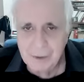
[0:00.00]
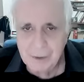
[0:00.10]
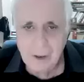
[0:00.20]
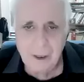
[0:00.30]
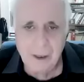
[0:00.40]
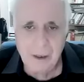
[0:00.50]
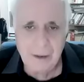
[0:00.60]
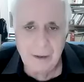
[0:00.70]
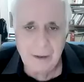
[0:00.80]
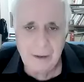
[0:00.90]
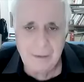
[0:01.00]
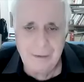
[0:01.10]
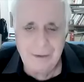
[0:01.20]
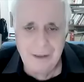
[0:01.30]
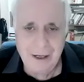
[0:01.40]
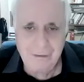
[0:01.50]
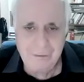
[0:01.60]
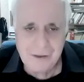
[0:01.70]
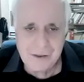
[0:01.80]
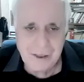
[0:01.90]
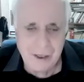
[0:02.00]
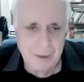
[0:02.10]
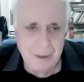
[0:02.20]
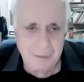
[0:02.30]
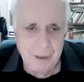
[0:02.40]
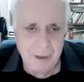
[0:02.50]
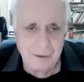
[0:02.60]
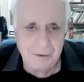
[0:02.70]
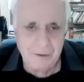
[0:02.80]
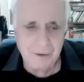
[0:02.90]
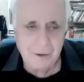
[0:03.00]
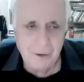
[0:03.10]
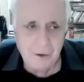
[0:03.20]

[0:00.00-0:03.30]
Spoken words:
It didn't have the same ability